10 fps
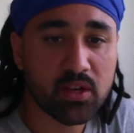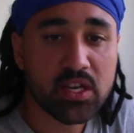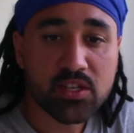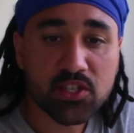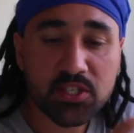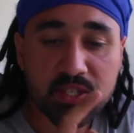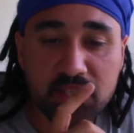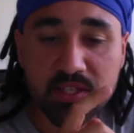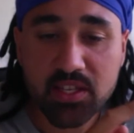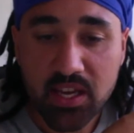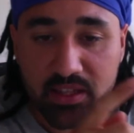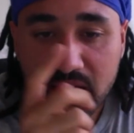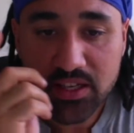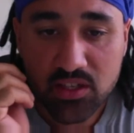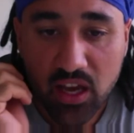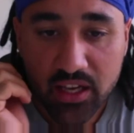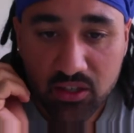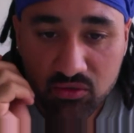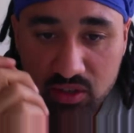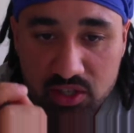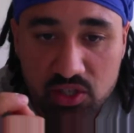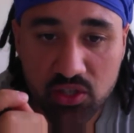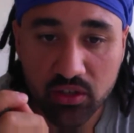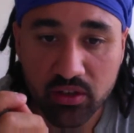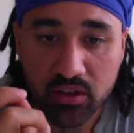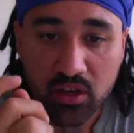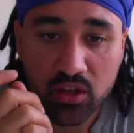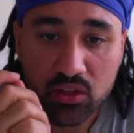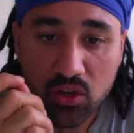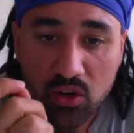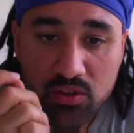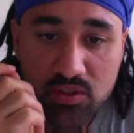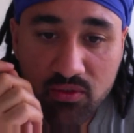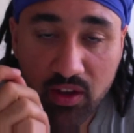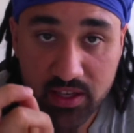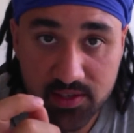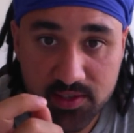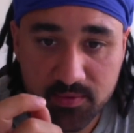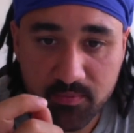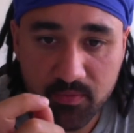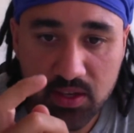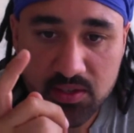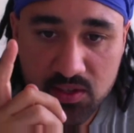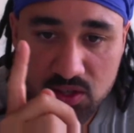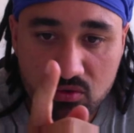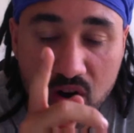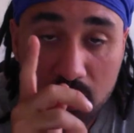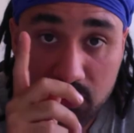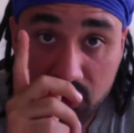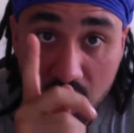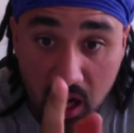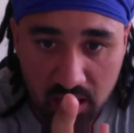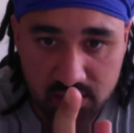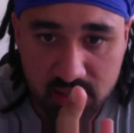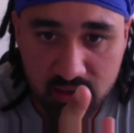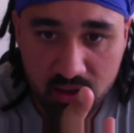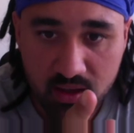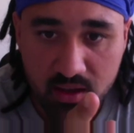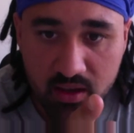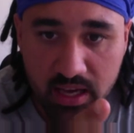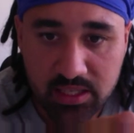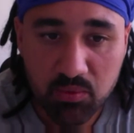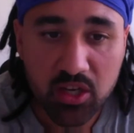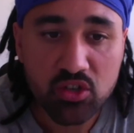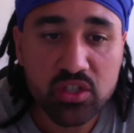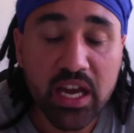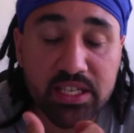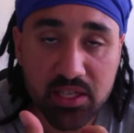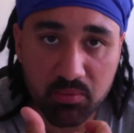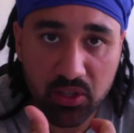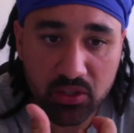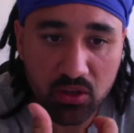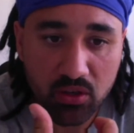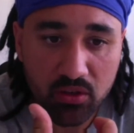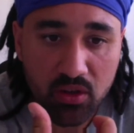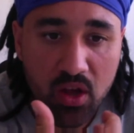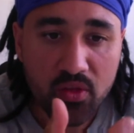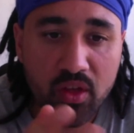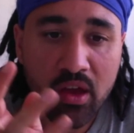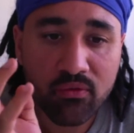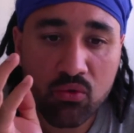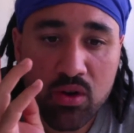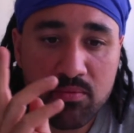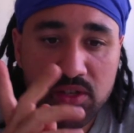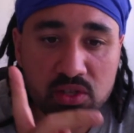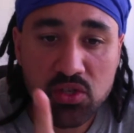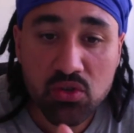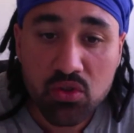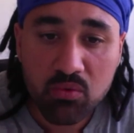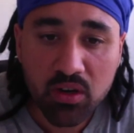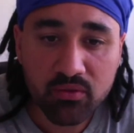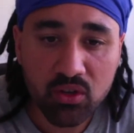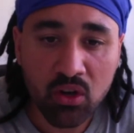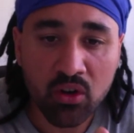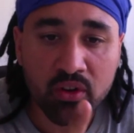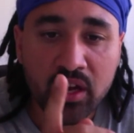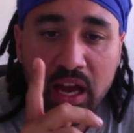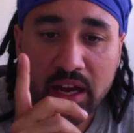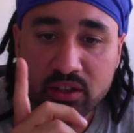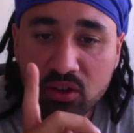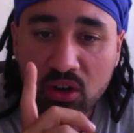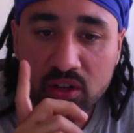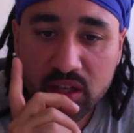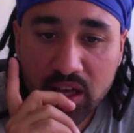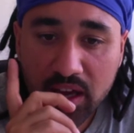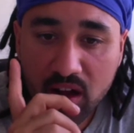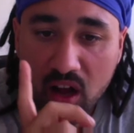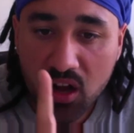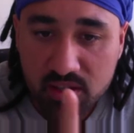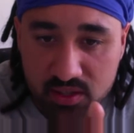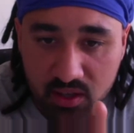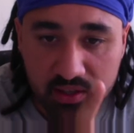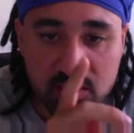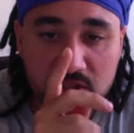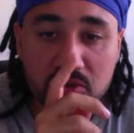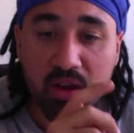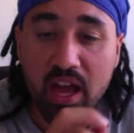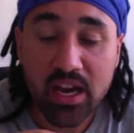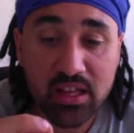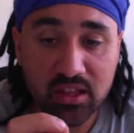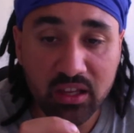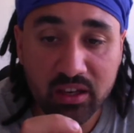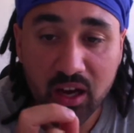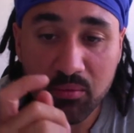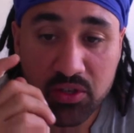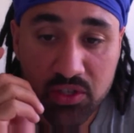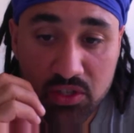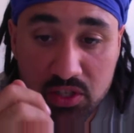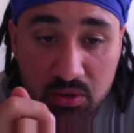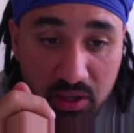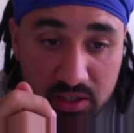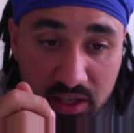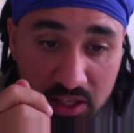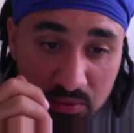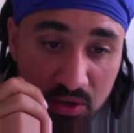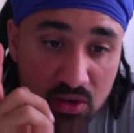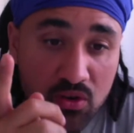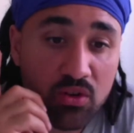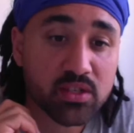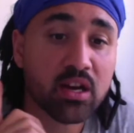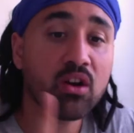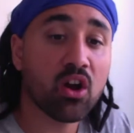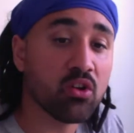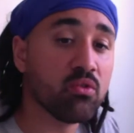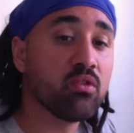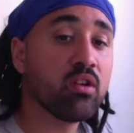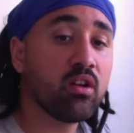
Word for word: Jesus is saying that as a Christian, God's face is inscribed on us as we're created by God. Therefore, we must do the will of God, and God can ask us to do anything, and we should do it as we're not our own.